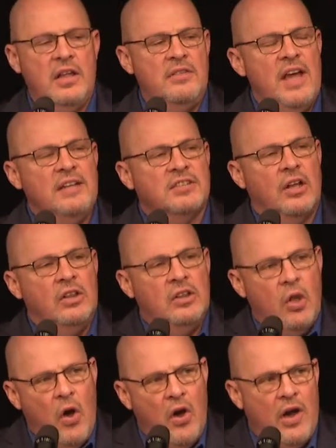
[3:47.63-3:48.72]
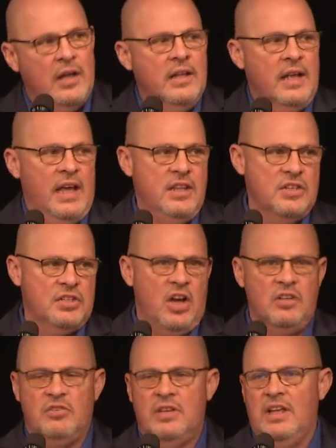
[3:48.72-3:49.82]
that's the law in this
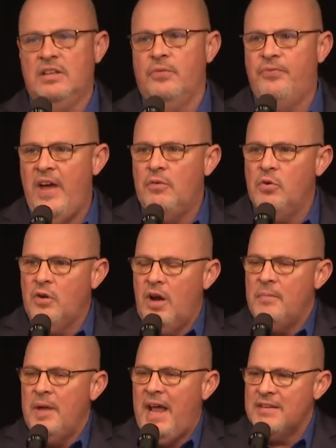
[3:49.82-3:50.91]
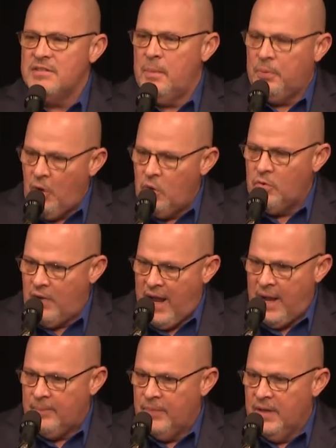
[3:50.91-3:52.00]
country, that the federal government has a
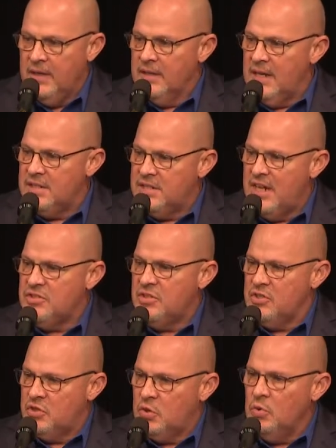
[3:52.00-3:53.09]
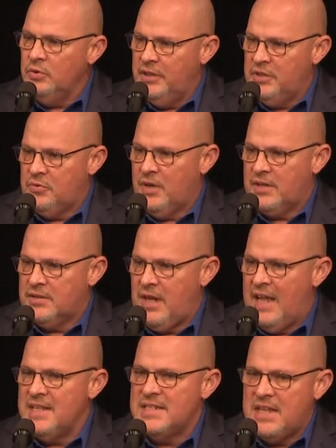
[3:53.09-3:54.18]
program that says to school districts
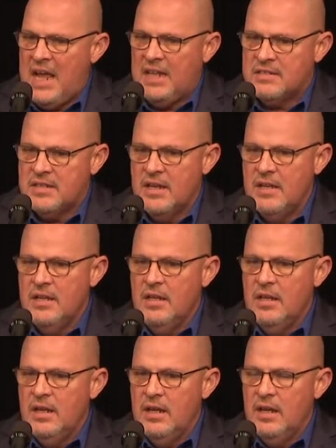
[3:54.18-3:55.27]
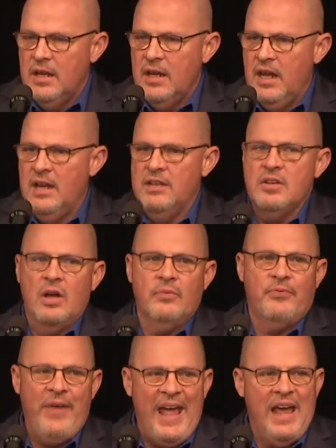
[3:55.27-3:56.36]
and states, it is
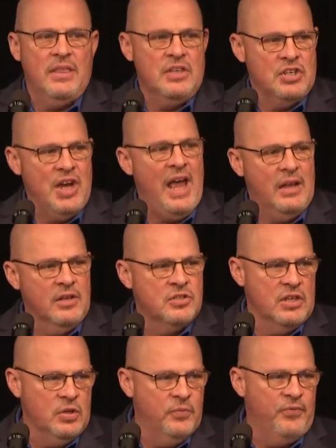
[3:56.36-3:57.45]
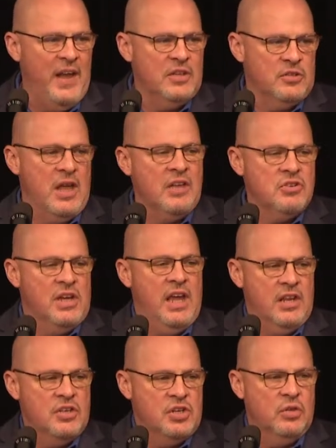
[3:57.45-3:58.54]
unfair, the challenge that you face
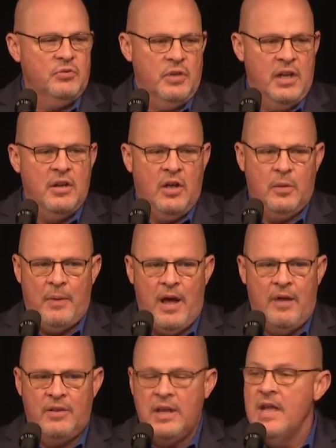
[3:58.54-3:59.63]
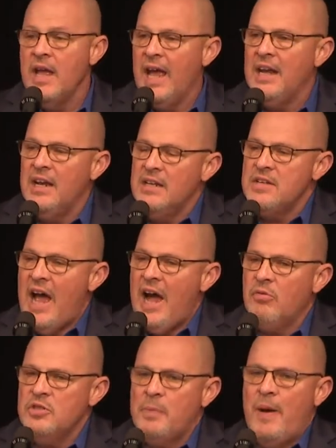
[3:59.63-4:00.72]
educating children in utter poverty, and it is our
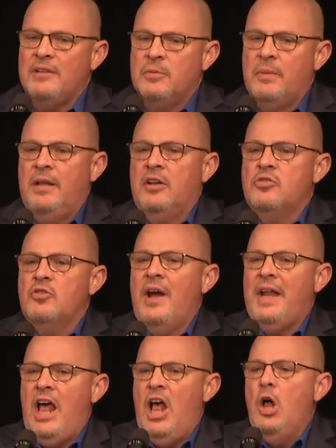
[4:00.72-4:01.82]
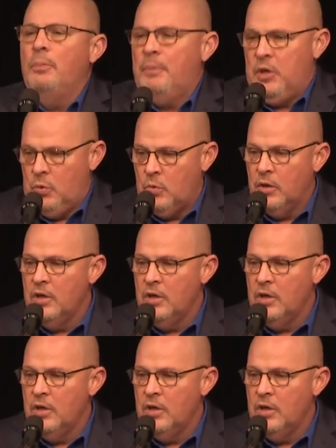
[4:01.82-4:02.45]
responsibility to try to help you